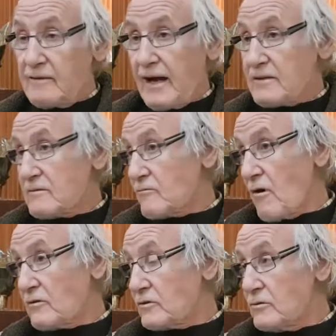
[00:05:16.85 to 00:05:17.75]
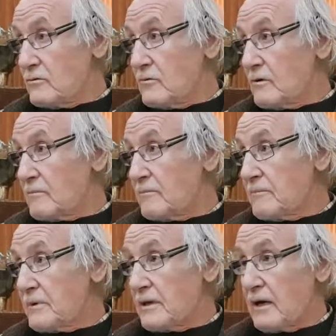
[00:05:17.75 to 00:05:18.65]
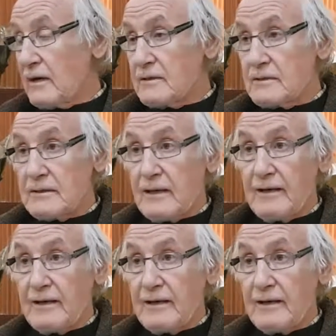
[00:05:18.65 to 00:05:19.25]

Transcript: that's wrong too, because